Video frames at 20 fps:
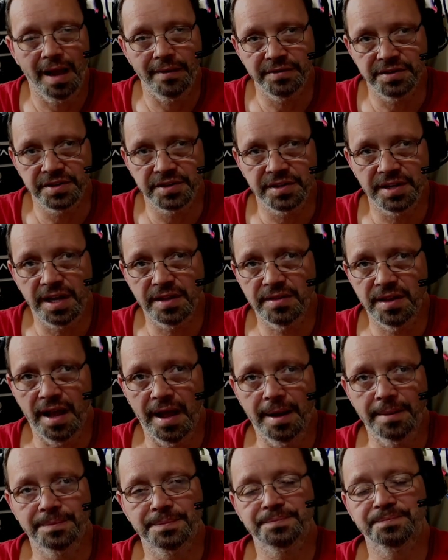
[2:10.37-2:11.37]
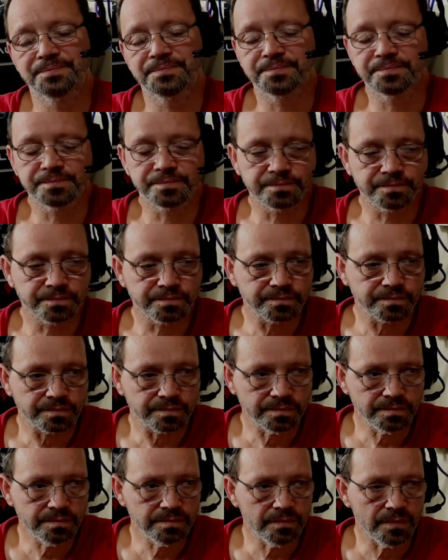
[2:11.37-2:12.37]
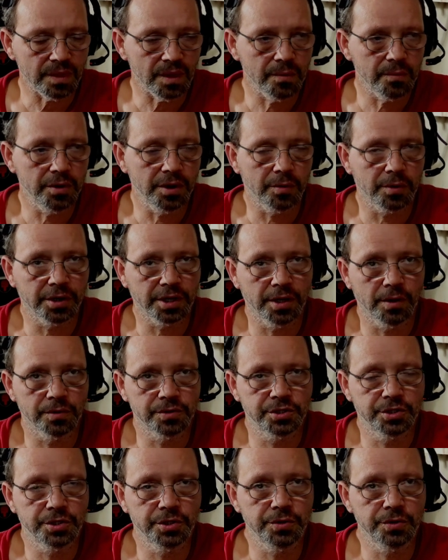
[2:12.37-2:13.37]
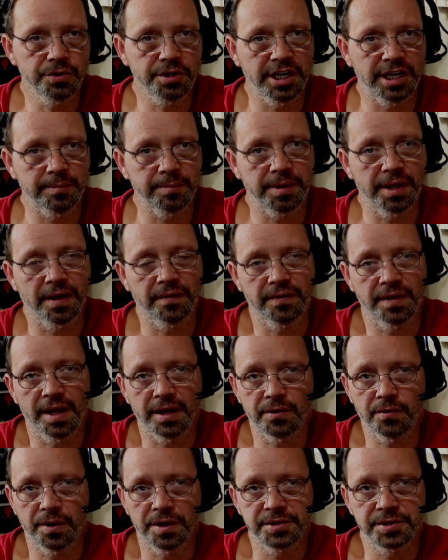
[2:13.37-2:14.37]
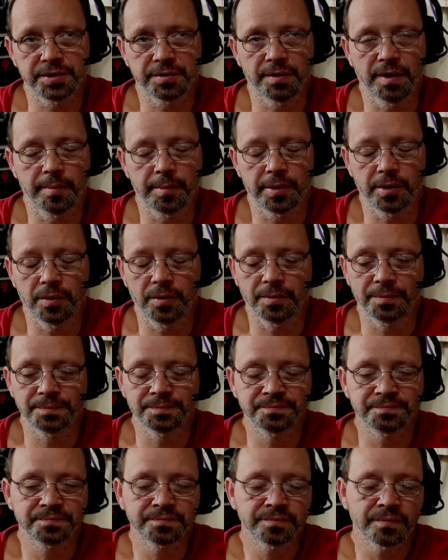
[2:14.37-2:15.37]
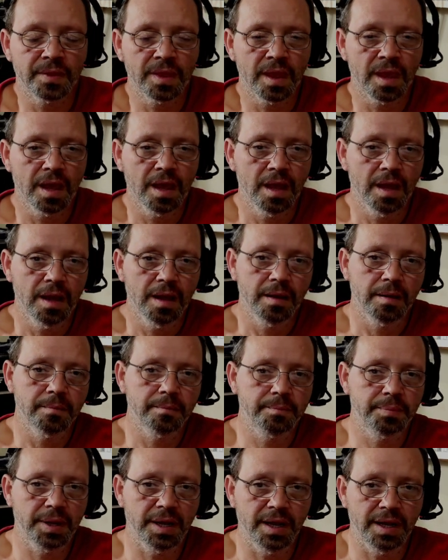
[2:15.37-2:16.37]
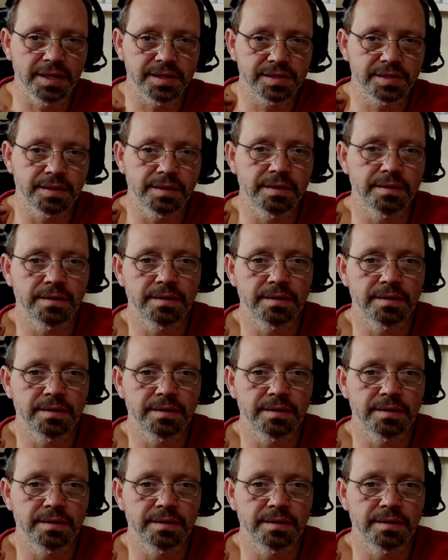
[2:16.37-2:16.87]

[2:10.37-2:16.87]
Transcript: Having said that, we don't want to go too deep down that crazy rabbit hole, but